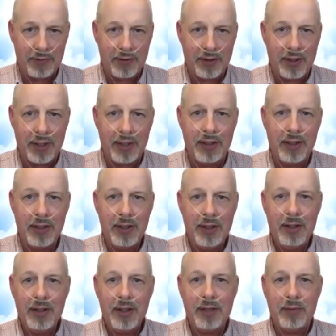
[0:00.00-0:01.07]
And then
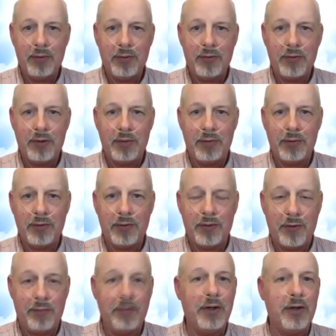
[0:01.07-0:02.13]
it was a
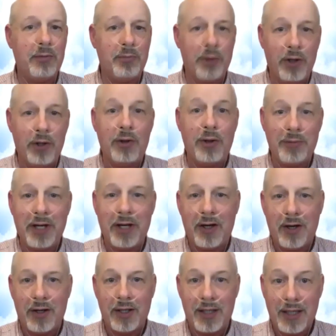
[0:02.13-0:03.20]
severe blow on my
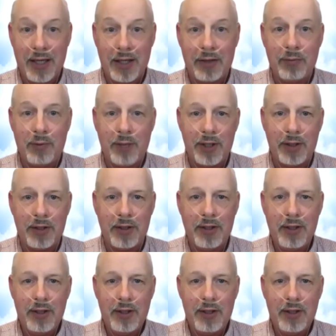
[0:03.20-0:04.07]
heart again when